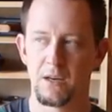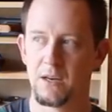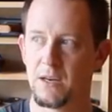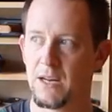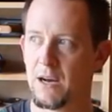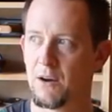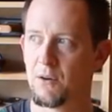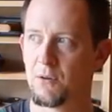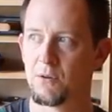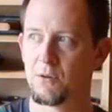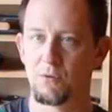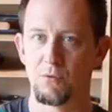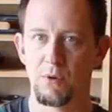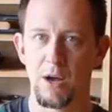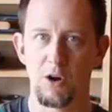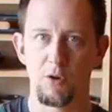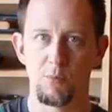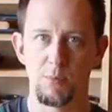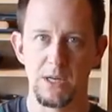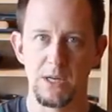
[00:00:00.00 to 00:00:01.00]
Now,
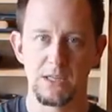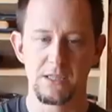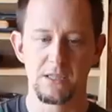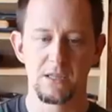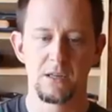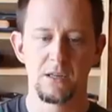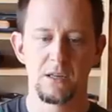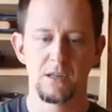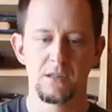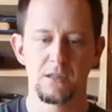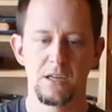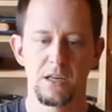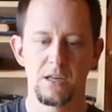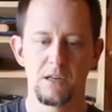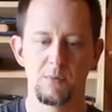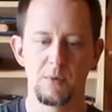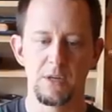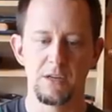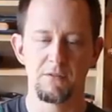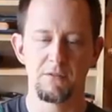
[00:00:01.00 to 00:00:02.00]
router bits tend
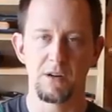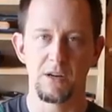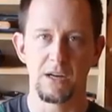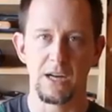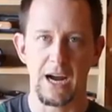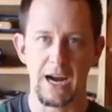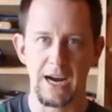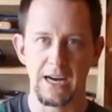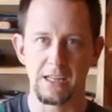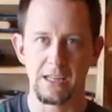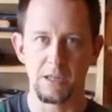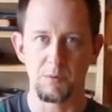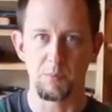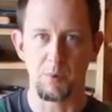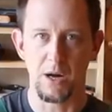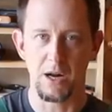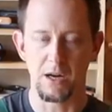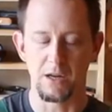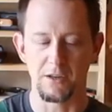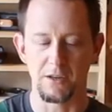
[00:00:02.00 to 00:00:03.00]
to be very highly
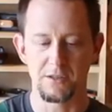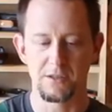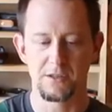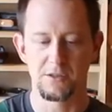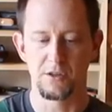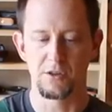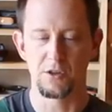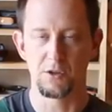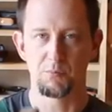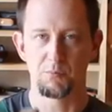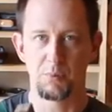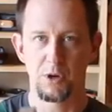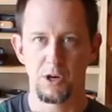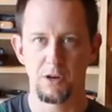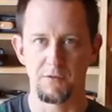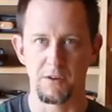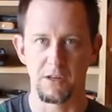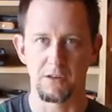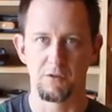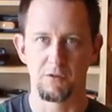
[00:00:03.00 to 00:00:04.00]
polished, so they're
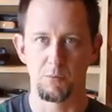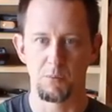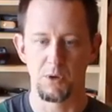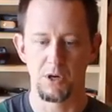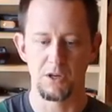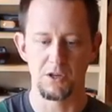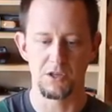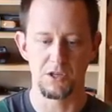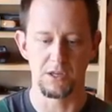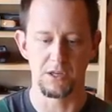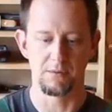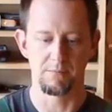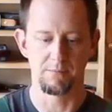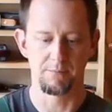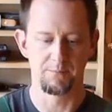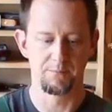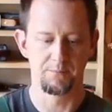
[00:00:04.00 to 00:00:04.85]
perfect for burnishing.